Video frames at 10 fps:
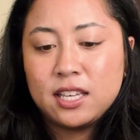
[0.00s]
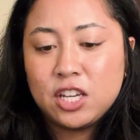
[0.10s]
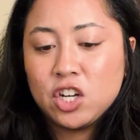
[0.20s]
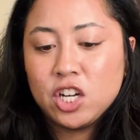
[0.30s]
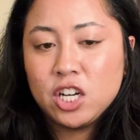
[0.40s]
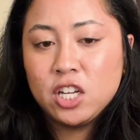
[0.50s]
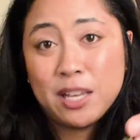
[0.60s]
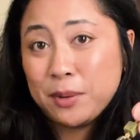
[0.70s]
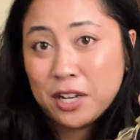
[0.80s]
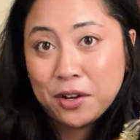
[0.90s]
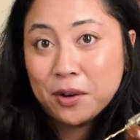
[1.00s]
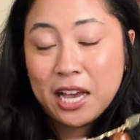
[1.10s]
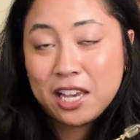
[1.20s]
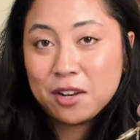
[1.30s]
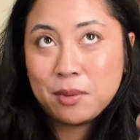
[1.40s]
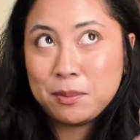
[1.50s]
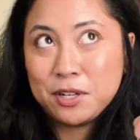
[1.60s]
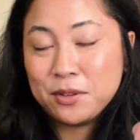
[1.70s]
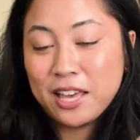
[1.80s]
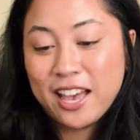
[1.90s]
here, let me know. I can maybe
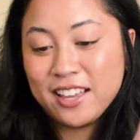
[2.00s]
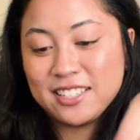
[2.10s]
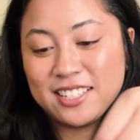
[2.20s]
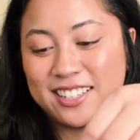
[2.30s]
do that.